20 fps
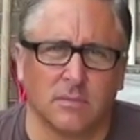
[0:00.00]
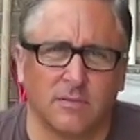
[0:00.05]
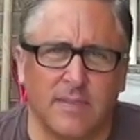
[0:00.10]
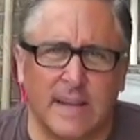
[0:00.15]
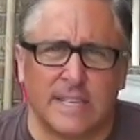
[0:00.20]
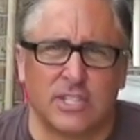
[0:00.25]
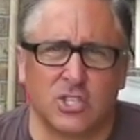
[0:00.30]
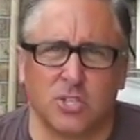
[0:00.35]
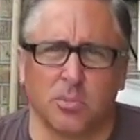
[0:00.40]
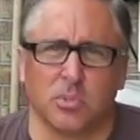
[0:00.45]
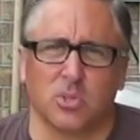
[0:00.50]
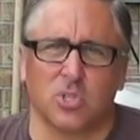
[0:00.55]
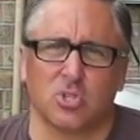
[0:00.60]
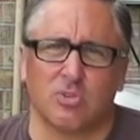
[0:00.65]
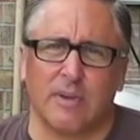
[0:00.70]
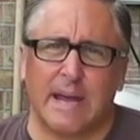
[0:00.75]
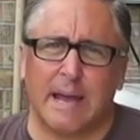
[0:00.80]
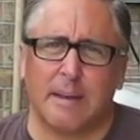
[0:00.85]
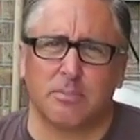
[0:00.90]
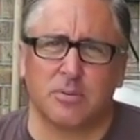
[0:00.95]
vegetable
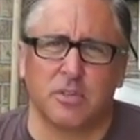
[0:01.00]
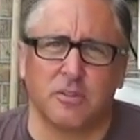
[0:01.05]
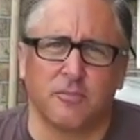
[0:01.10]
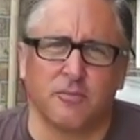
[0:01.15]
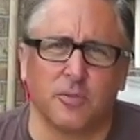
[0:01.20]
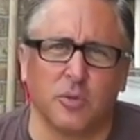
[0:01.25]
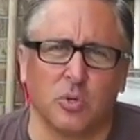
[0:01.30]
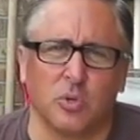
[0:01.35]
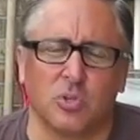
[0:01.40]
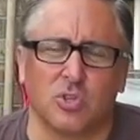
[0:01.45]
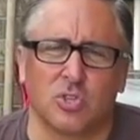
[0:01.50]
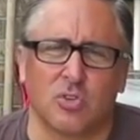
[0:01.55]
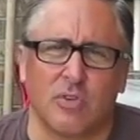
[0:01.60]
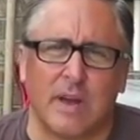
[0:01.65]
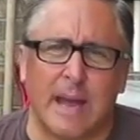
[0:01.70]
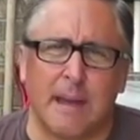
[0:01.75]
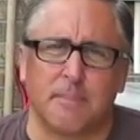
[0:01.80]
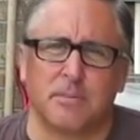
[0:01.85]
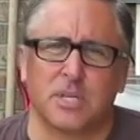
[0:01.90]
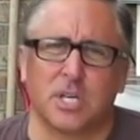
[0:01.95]
scraps and food
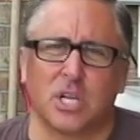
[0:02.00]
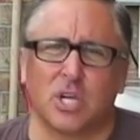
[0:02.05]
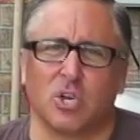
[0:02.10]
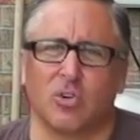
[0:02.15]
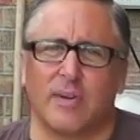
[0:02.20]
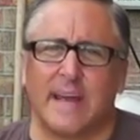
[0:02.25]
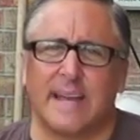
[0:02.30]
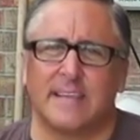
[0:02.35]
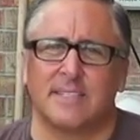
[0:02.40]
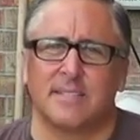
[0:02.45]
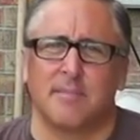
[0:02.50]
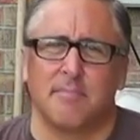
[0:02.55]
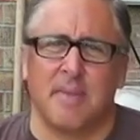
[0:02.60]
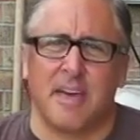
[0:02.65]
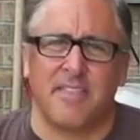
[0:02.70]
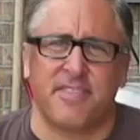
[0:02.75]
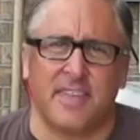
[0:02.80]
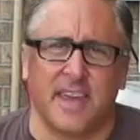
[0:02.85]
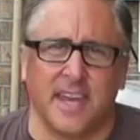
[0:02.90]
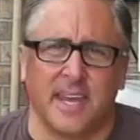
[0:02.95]
scraps, it creates
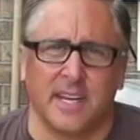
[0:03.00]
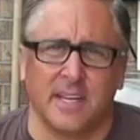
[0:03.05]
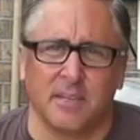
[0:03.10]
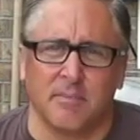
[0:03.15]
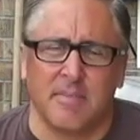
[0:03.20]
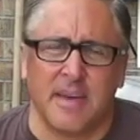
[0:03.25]
methane.